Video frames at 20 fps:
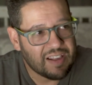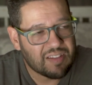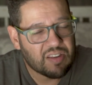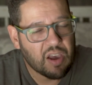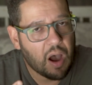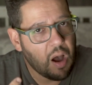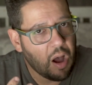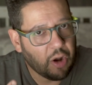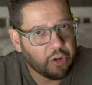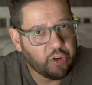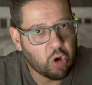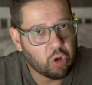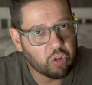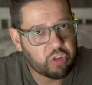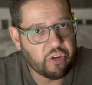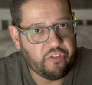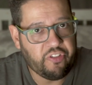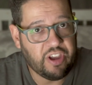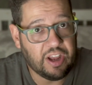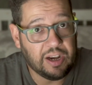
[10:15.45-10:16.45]
it's hard not
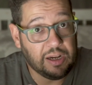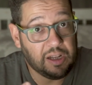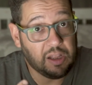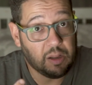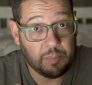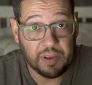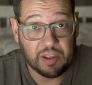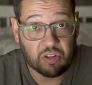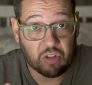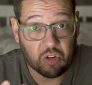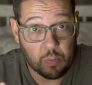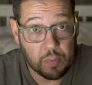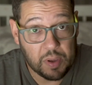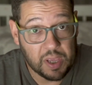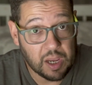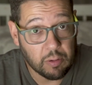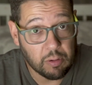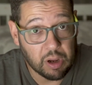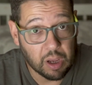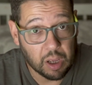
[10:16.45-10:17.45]
to feel a little bit
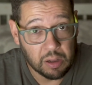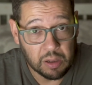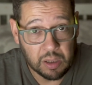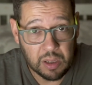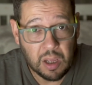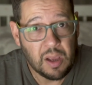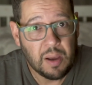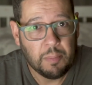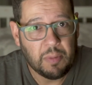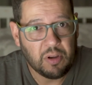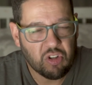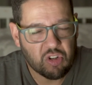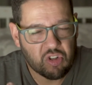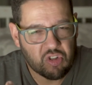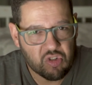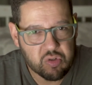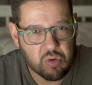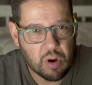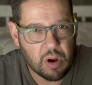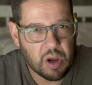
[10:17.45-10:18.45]
superior, but
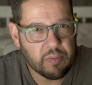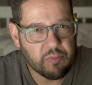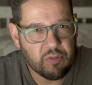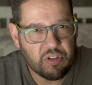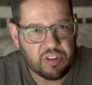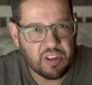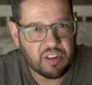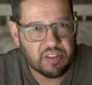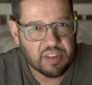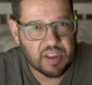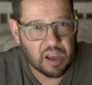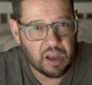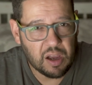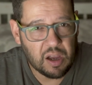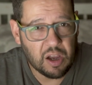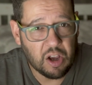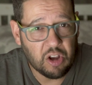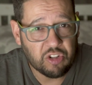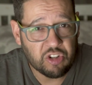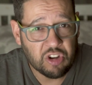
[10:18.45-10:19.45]
just try and resist that
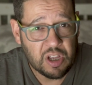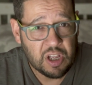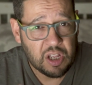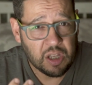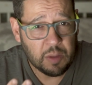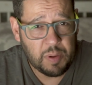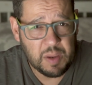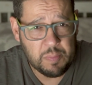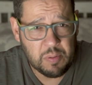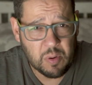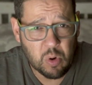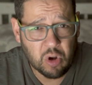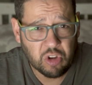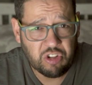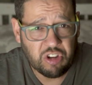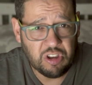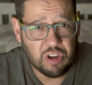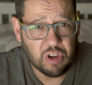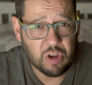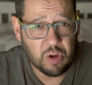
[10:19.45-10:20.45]
urge. The people
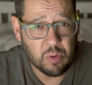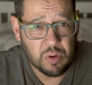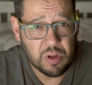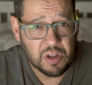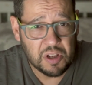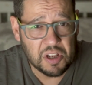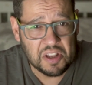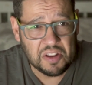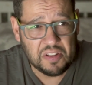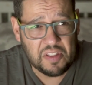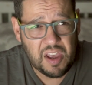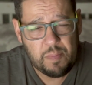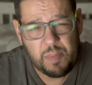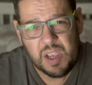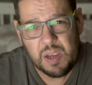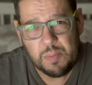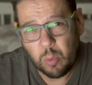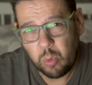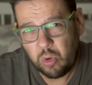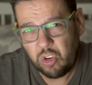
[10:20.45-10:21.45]
watching you, they're
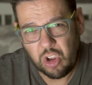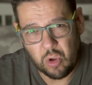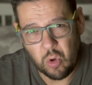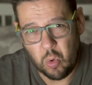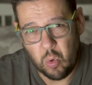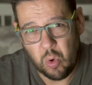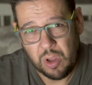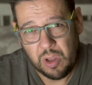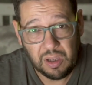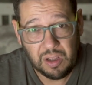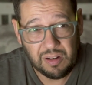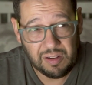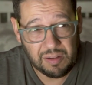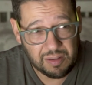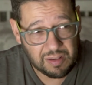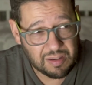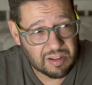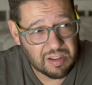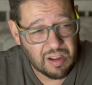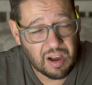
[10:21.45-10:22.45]
people too.
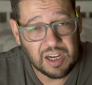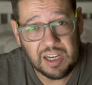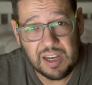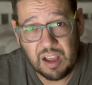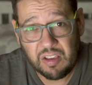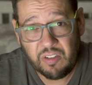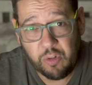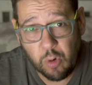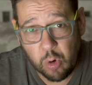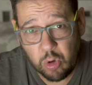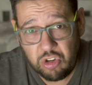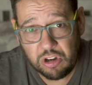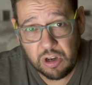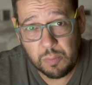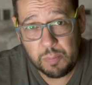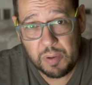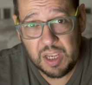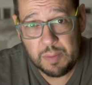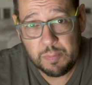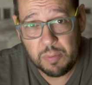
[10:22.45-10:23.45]
Slightly less
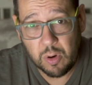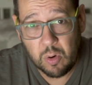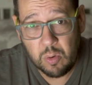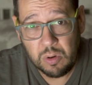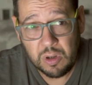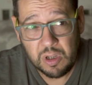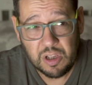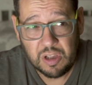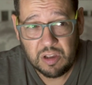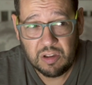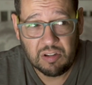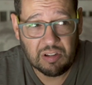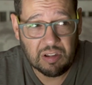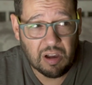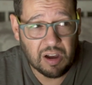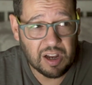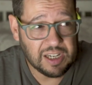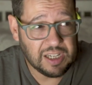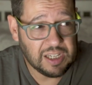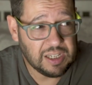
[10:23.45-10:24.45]
fortunate people,
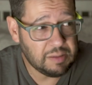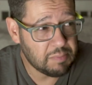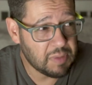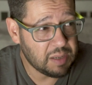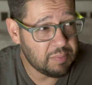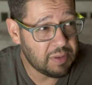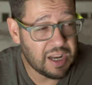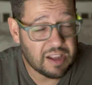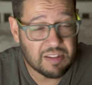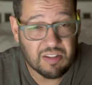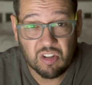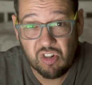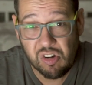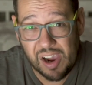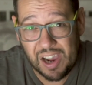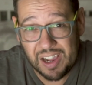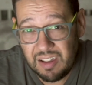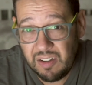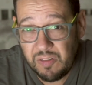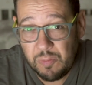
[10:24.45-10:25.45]
slightly maybe less
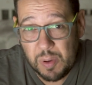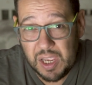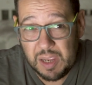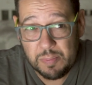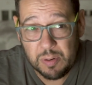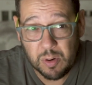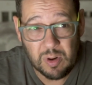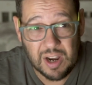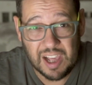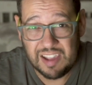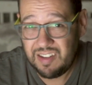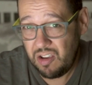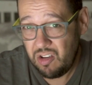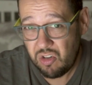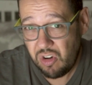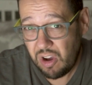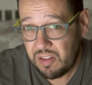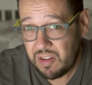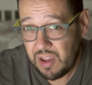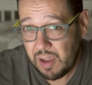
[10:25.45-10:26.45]
attractive people, less
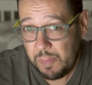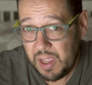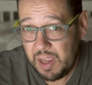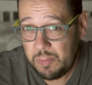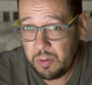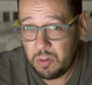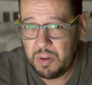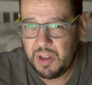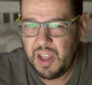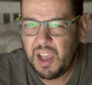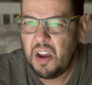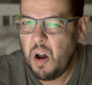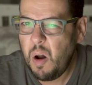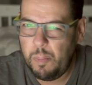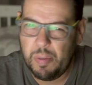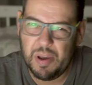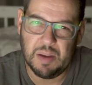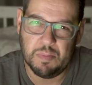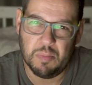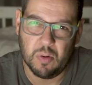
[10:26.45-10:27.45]
interesting people, but they
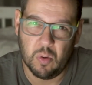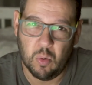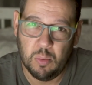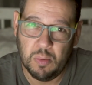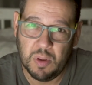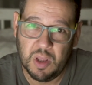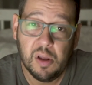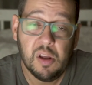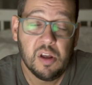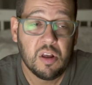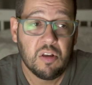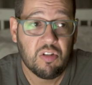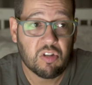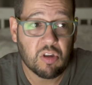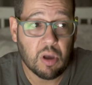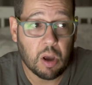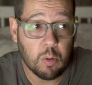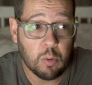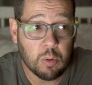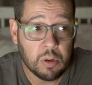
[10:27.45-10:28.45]
are people.
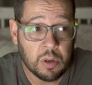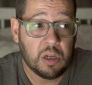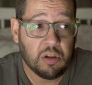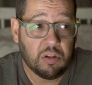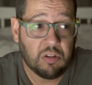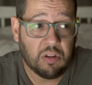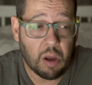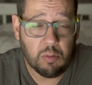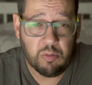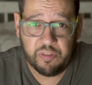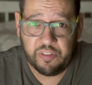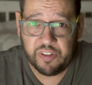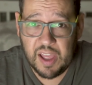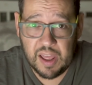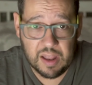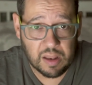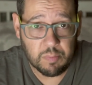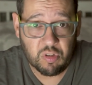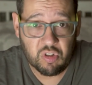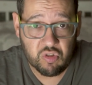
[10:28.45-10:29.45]
So don't
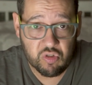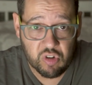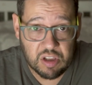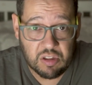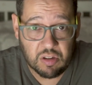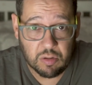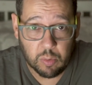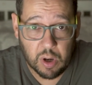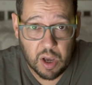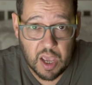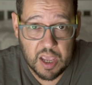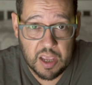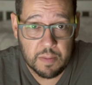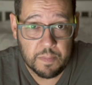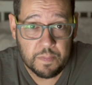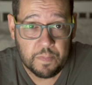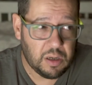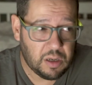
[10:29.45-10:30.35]
forget them straight away